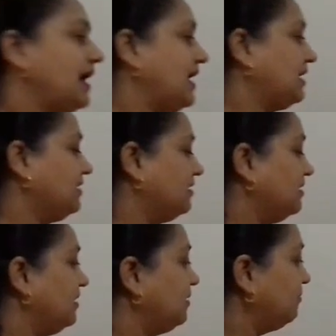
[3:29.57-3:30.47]
are
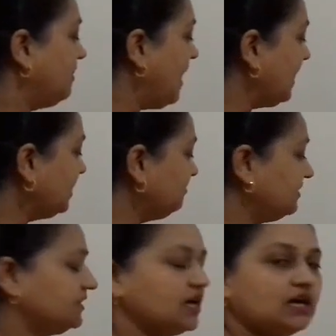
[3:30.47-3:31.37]
marked
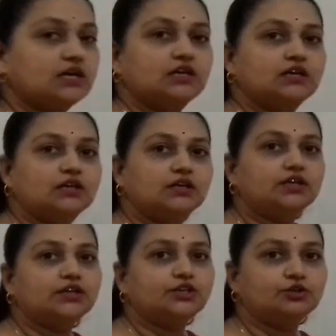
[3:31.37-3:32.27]
with the
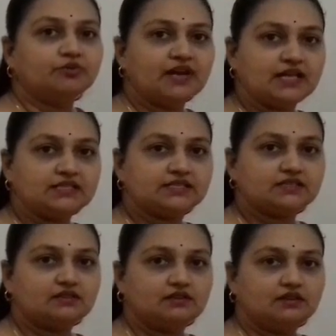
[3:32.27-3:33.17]
numerals